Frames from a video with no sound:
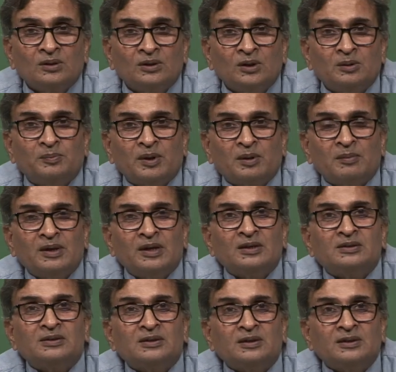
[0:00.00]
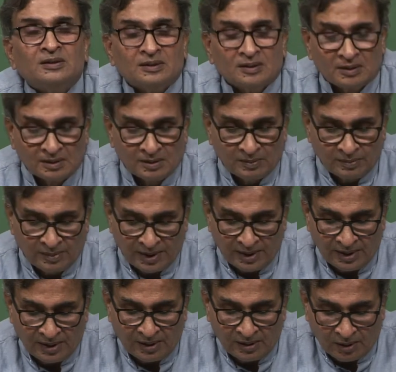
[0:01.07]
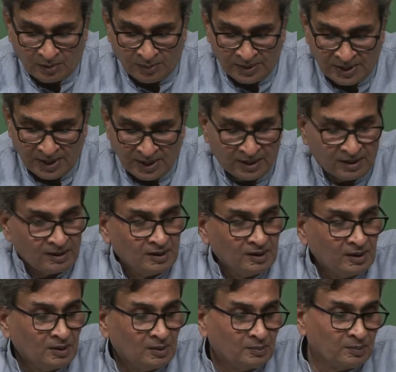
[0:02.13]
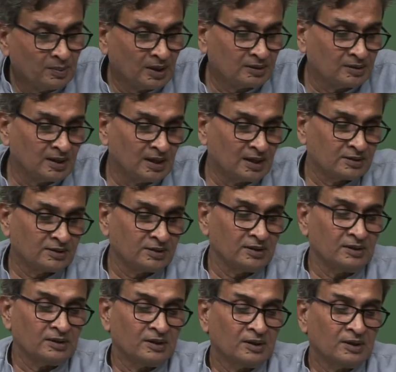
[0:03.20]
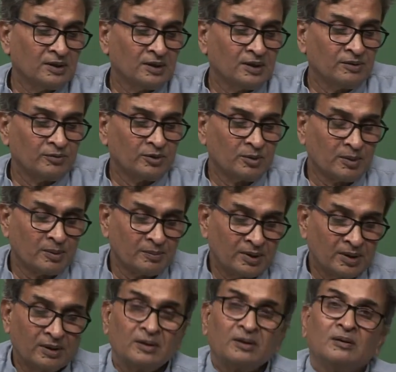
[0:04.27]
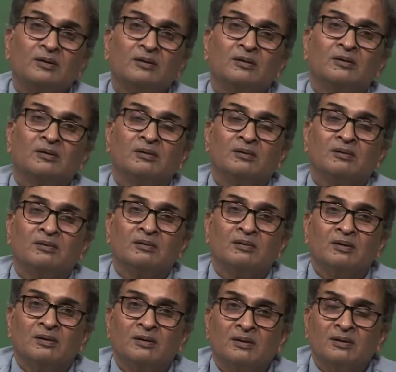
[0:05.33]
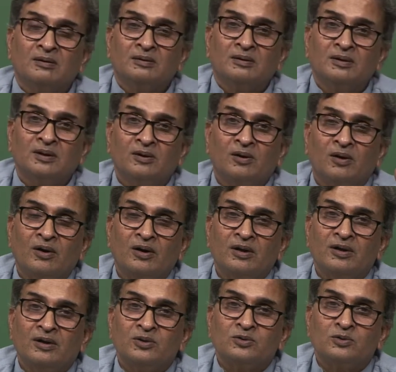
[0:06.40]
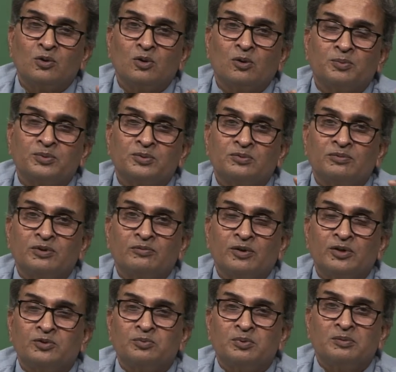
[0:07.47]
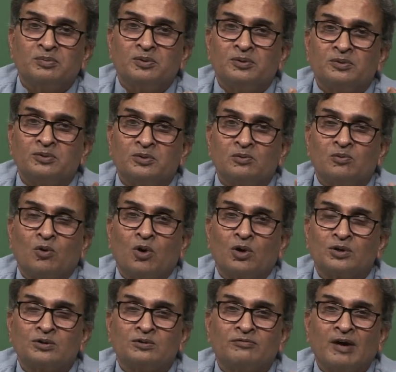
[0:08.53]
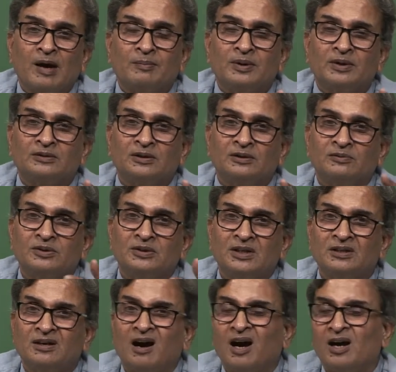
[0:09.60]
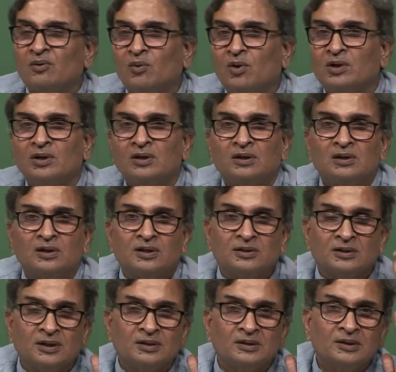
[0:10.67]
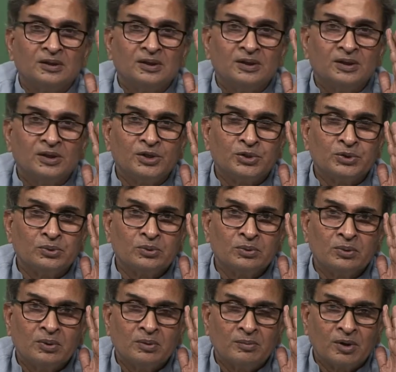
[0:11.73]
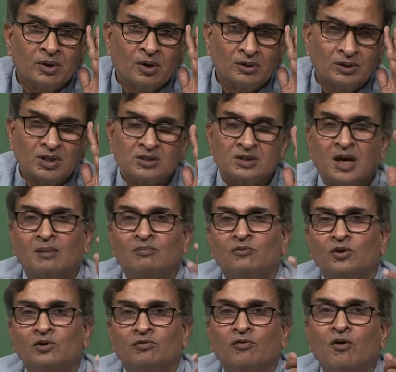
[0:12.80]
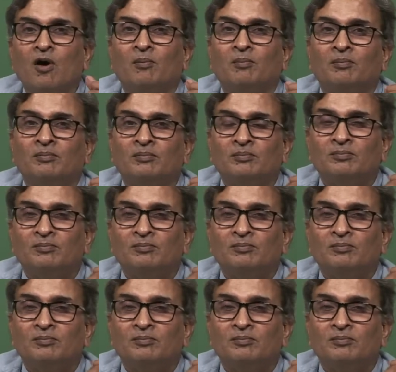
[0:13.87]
the permanency may not be there, but let us see. If you remember the ordinary soaps with which people used to wash fabrics, and we say the hard water is a issue because the scum would form,